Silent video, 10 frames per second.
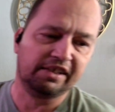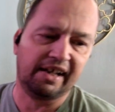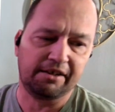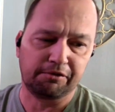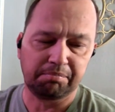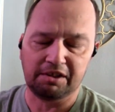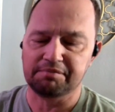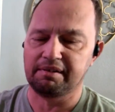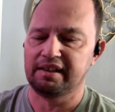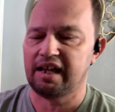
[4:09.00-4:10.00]
I replaced
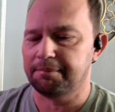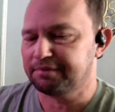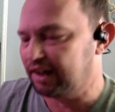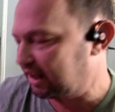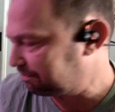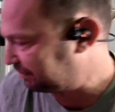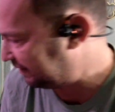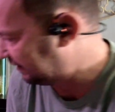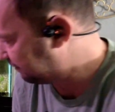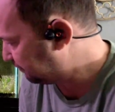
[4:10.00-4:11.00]
my laptop,
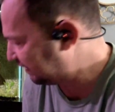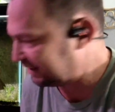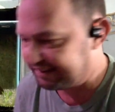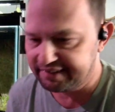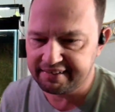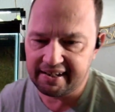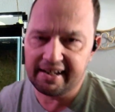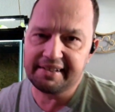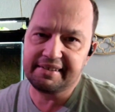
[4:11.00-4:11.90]
and when I did that,